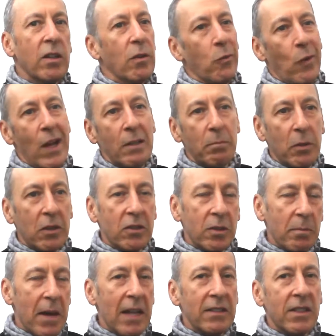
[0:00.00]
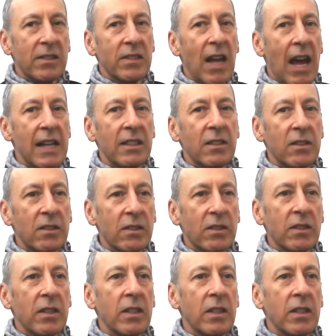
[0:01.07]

read books about designers.